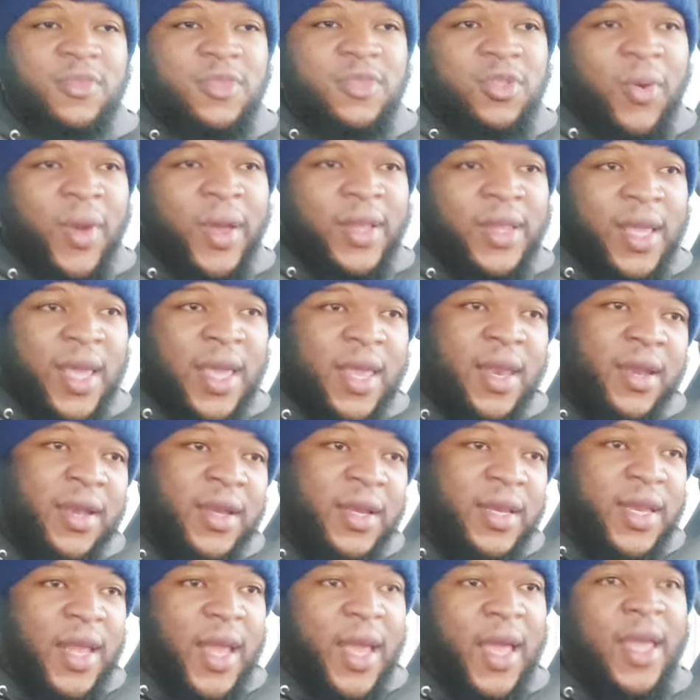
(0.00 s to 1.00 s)
So at the end of
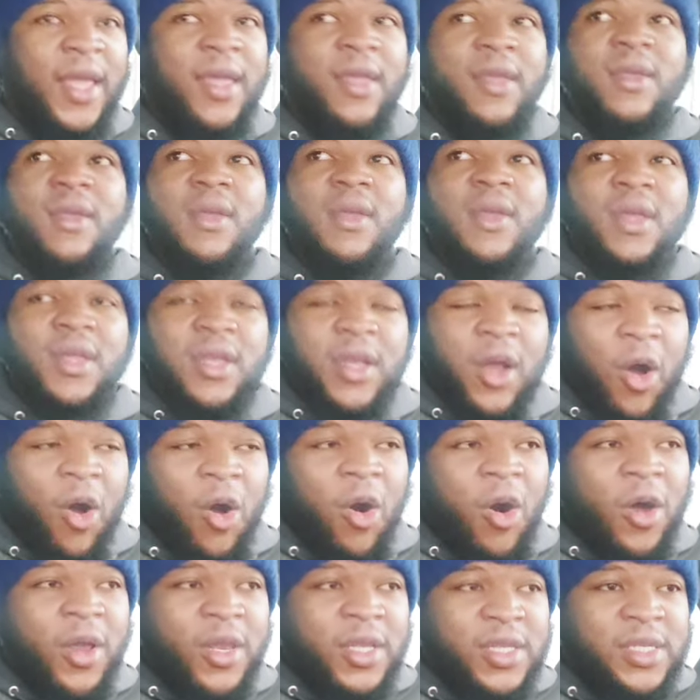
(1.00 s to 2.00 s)
the day,
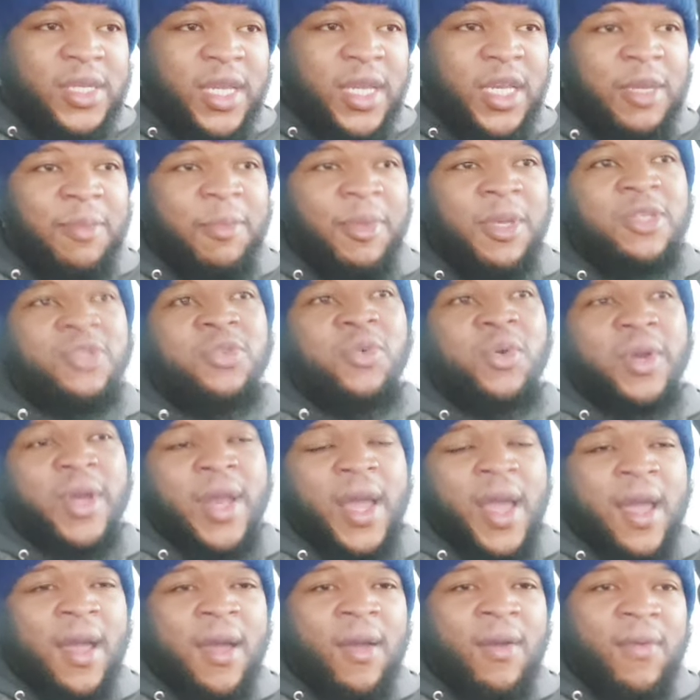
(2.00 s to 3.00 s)
all this need to be torn
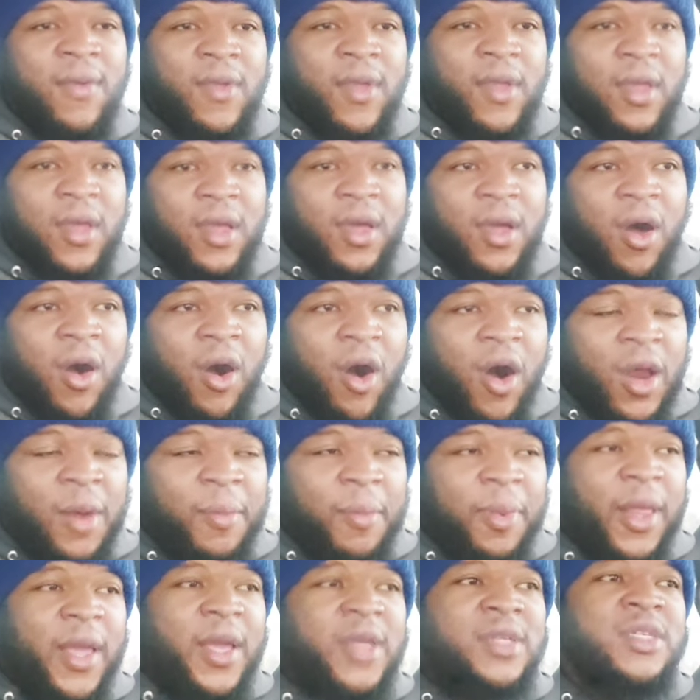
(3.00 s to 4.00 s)
down. All the
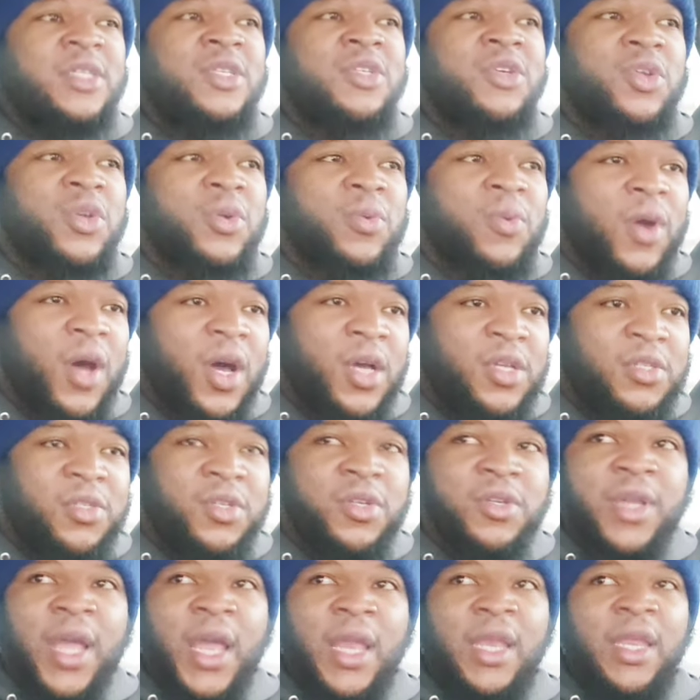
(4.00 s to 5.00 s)
players that's on the
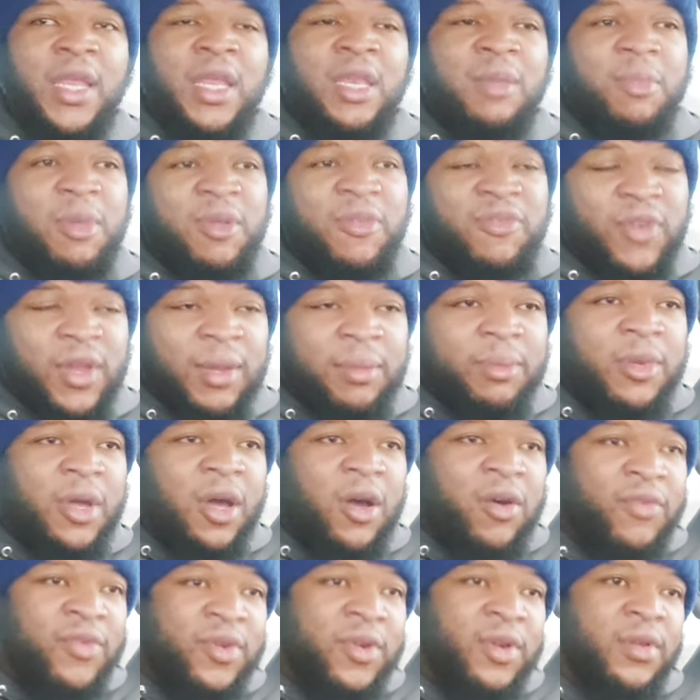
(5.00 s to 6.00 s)
roster, they need to be flipped
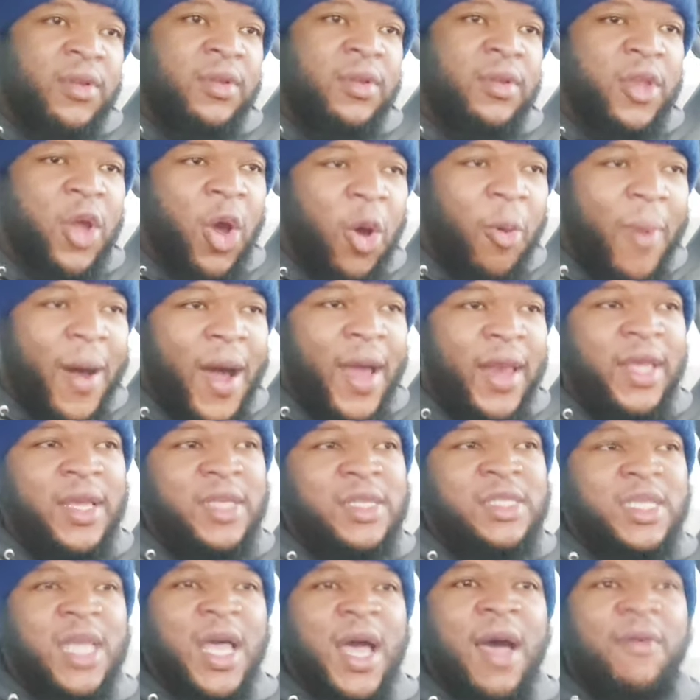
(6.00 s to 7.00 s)
over. Nobody
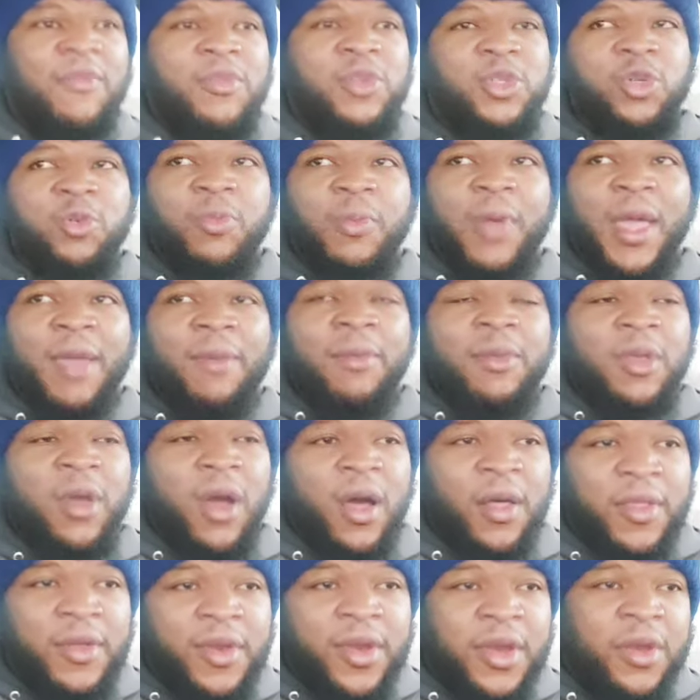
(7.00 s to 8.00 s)
is salvageable, maybe
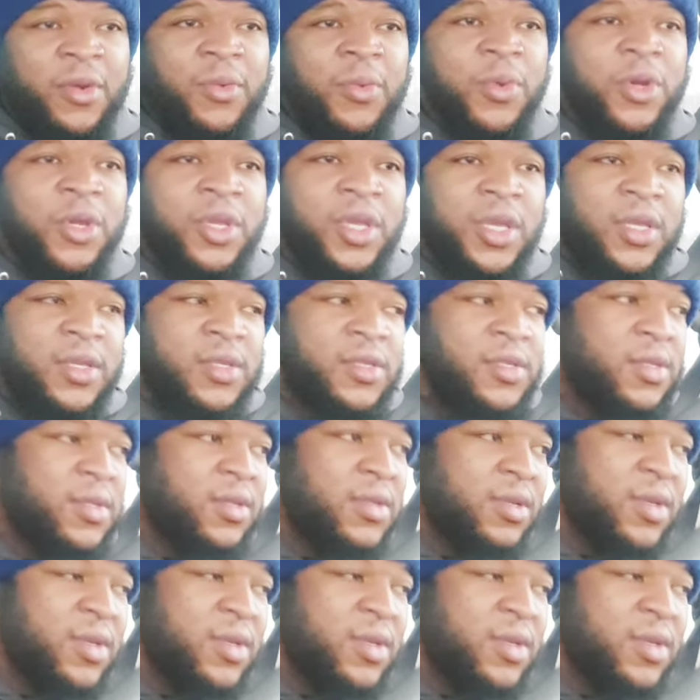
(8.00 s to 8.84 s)
other than the rookies.